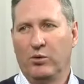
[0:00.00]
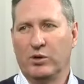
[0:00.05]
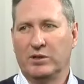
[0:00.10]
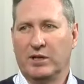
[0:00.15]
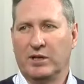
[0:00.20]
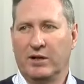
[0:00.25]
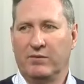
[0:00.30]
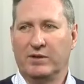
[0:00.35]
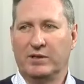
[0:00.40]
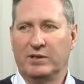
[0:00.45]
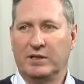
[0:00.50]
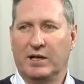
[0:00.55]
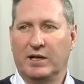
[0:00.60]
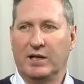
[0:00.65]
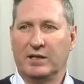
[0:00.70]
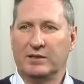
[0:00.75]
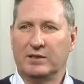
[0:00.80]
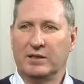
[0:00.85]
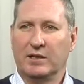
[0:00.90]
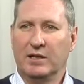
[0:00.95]
or as
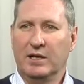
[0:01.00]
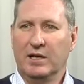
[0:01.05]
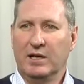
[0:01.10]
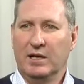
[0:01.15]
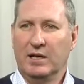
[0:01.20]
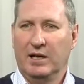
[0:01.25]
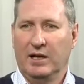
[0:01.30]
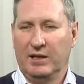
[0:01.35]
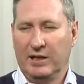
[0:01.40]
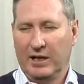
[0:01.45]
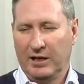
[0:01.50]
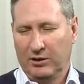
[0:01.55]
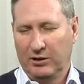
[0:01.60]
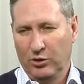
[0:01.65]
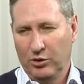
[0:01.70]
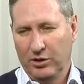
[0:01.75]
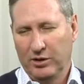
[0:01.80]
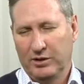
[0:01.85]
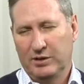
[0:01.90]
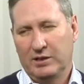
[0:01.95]
advertised, and that
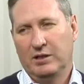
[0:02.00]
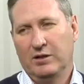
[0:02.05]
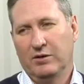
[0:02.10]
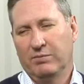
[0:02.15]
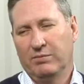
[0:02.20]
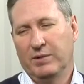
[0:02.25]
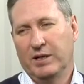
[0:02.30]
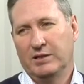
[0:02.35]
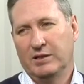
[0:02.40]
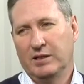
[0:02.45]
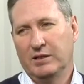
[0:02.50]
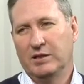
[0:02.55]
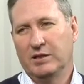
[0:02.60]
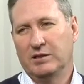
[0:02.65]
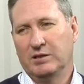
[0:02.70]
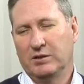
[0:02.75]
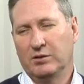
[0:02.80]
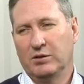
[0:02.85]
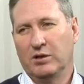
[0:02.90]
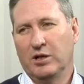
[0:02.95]
unity of message is
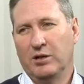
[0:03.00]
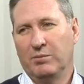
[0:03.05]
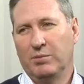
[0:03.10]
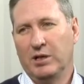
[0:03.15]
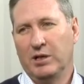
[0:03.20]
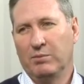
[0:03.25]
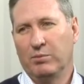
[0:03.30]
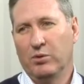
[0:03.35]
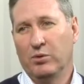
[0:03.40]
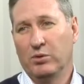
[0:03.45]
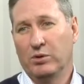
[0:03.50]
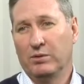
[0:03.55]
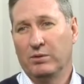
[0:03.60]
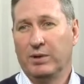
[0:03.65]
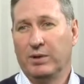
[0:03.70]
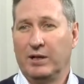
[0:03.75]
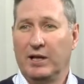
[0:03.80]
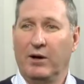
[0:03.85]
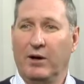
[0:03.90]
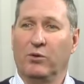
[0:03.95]
still going to be important,
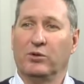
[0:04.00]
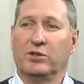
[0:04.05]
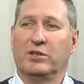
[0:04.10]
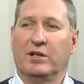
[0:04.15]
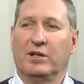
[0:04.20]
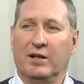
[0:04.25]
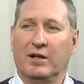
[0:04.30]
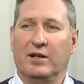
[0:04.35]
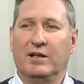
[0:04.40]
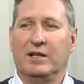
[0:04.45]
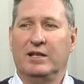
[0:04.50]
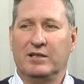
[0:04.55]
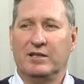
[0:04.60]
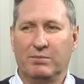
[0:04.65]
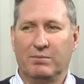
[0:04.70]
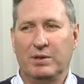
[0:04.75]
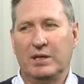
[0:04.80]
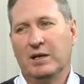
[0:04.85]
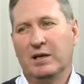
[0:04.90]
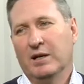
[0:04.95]
but they're also going to need to
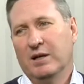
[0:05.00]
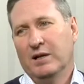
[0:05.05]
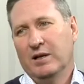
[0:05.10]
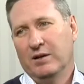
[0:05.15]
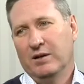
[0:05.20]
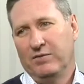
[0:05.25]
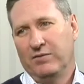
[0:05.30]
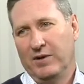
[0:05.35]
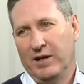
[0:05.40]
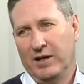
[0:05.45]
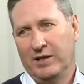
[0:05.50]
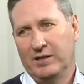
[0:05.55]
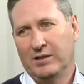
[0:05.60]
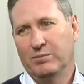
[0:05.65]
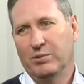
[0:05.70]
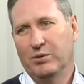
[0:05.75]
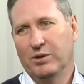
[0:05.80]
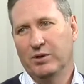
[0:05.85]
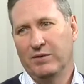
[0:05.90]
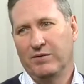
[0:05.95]
be
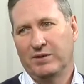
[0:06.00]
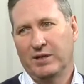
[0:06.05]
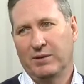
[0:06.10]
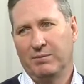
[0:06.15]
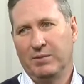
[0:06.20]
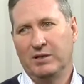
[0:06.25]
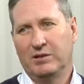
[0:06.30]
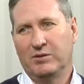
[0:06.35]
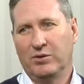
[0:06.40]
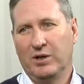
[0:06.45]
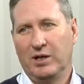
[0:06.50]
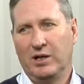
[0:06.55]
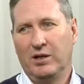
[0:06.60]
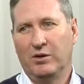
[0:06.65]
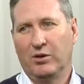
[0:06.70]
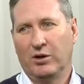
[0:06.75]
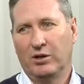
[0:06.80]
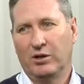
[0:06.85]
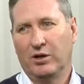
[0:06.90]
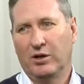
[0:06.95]
flexible. If something's really
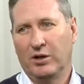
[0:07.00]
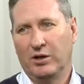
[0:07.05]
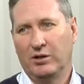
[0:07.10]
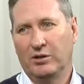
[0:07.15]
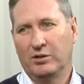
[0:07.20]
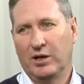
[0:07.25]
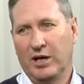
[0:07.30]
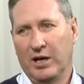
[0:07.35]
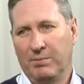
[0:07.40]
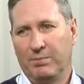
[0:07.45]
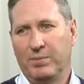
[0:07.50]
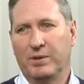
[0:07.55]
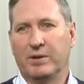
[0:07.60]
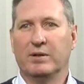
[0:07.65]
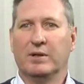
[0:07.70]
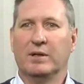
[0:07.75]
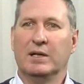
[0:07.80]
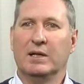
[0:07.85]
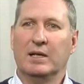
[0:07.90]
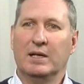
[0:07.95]
not going to happen
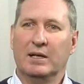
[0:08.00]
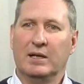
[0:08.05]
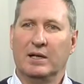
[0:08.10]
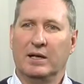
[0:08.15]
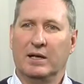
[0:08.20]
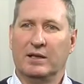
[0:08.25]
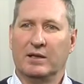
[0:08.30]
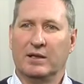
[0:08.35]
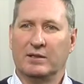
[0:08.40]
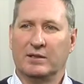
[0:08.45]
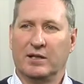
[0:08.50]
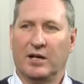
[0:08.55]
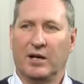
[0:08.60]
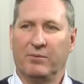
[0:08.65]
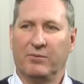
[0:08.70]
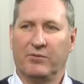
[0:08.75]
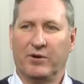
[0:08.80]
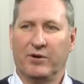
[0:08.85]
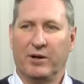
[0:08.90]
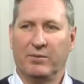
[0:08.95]
in the
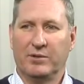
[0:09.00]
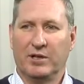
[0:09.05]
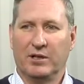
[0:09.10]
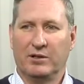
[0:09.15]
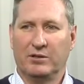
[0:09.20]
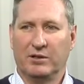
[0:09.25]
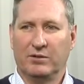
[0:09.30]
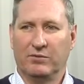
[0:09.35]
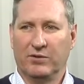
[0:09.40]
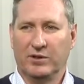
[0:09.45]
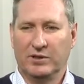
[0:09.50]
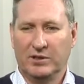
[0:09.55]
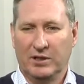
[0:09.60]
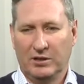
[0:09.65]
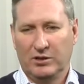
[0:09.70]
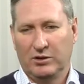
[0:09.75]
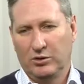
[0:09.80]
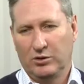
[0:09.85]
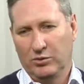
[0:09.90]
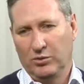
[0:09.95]
time frames that's
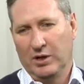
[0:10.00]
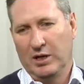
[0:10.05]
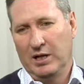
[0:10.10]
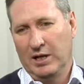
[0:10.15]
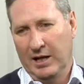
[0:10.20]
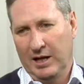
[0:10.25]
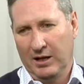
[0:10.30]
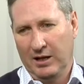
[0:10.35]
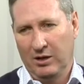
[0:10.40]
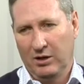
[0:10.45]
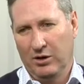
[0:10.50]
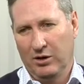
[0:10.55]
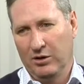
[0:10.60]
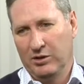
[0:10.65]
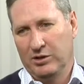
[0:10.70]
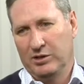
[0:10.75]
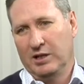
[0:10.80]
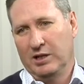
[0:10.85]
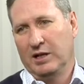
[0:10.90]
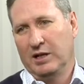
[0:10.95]
envisaged to really end
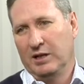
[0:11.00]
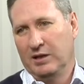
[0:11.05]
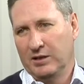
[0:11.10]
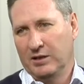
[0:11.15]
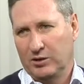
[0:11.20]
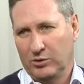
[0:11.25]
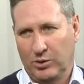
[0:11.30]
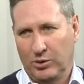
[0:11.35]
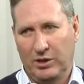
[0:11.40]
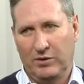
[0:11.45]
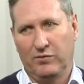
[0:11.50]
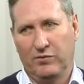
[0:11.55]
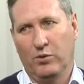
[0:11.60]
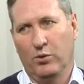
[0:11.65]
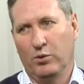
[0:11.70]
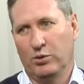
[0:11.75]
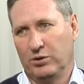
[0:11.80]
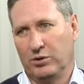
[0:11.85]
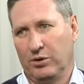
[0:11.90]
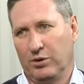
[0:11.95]
load shedding in this
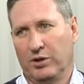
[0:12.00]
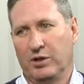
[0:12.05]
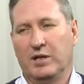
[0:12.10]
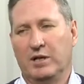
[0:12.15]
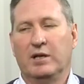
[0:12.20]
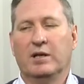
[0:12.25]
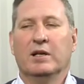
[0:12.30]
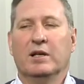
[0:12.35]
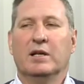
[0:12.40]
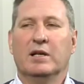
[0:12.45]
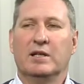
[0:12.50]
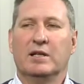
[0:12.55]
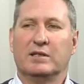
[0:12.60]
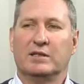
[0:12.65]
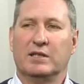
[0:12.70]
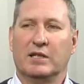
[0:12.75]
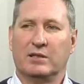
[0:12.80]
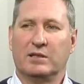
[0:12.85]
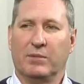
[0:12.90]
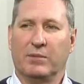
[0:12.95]
24 to
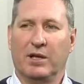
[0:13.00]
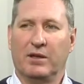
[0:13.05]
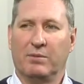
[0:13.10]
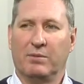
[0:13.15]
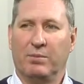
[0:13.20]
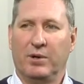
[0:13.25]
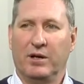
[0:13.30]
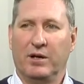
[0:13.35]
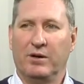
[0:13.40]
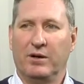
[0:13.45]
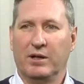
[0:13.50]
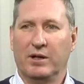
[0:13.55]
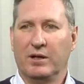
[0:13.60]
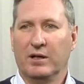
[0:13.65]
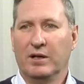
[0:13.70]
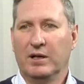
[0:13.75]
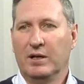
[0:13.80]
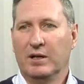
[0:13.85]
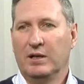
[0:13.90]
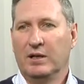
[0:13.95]
36 month period,
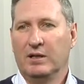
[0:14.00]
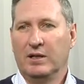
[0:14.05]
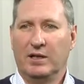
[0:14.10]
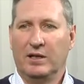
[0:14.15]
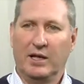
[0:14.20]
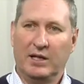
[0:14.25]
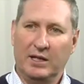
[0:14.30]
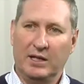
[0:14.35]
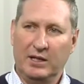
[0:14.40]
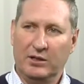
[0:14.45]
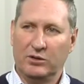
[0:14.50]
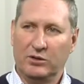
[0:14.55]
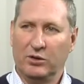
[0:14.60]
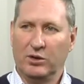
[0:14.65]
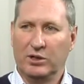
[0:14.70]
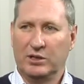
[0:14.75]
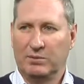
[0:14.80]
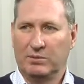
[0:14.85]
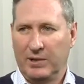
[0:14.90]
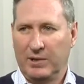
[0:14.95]
then they need to
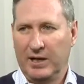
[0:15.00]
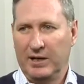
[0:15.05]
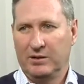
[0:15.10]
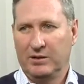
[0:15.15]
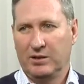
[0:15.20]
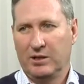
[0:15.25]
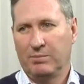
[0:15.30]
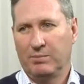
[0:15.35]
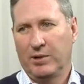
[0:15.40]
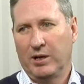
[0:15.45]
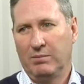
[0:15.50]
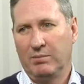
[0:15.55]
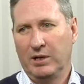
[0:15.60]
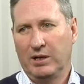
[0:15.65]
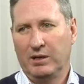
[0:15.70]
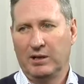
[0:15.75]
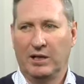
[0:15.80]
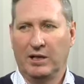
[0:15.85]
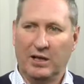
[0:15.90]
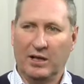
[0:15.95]
explain to the
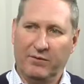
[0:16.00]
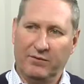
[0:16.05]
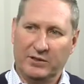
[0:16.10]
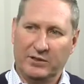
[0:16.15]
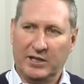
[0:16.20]
public that they've